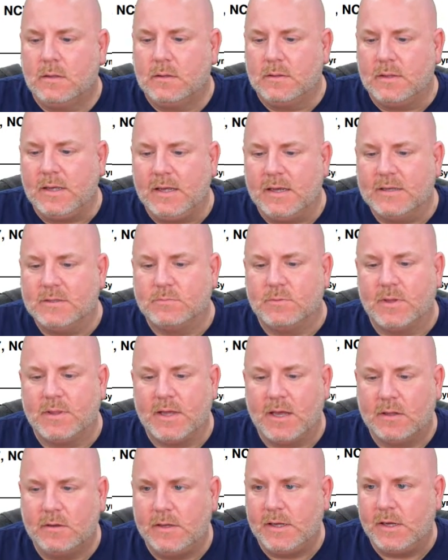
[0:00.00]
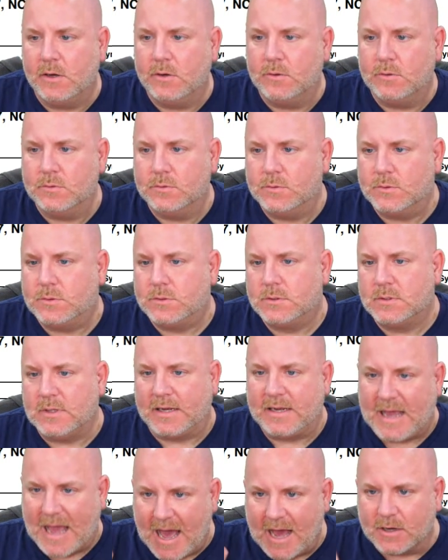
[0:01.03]
Thing is with LDOs,
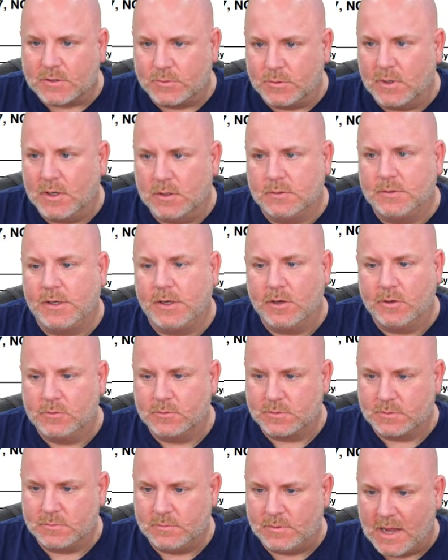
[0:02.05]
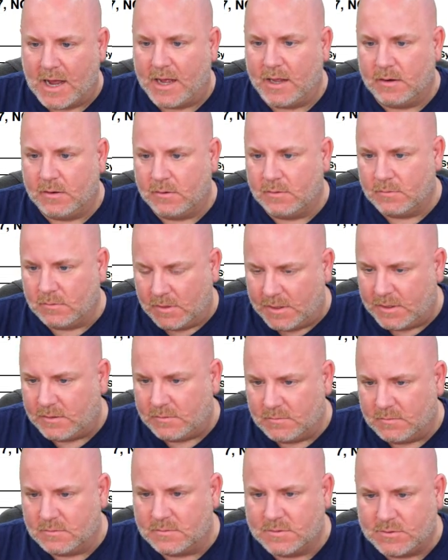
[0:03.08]
like actual LDOs, not
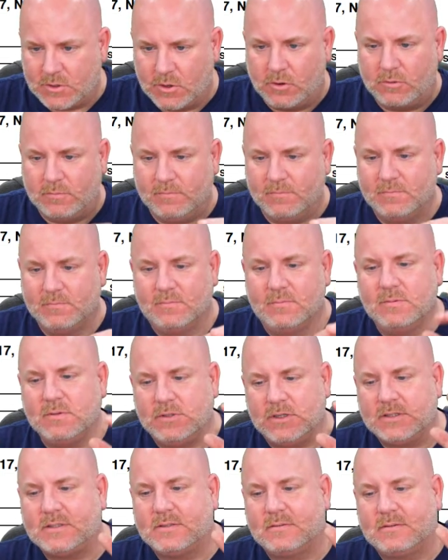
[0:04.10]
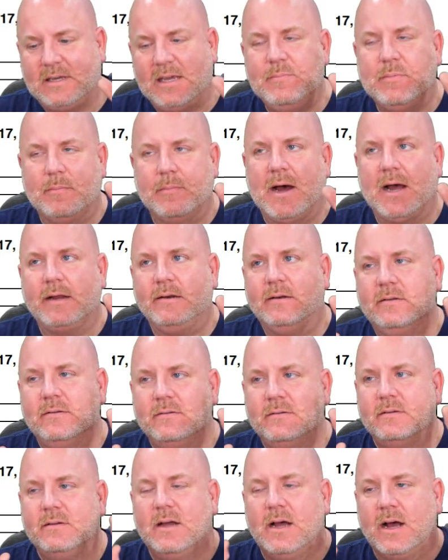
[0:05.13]
so just keep in mind,
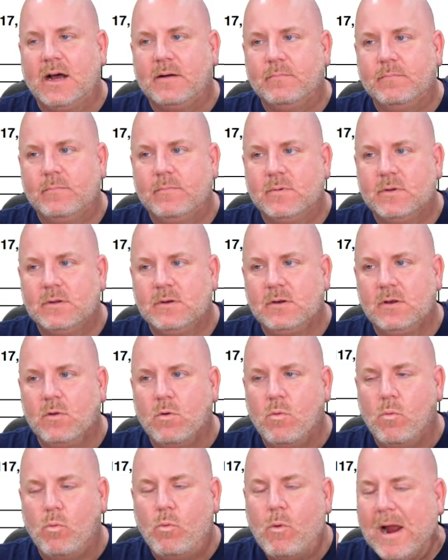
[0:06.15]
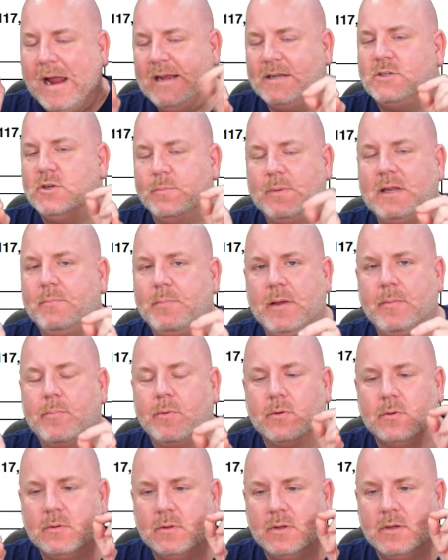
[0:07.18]
way too many
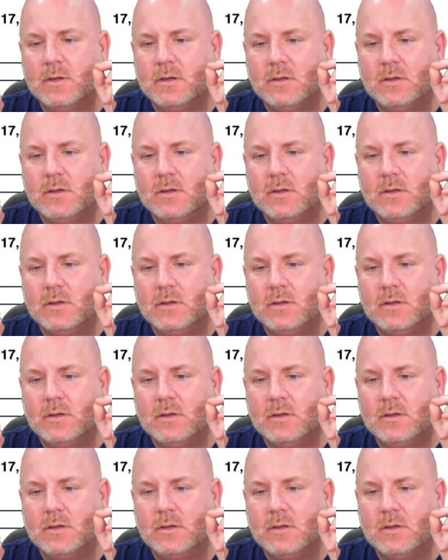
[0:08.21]
people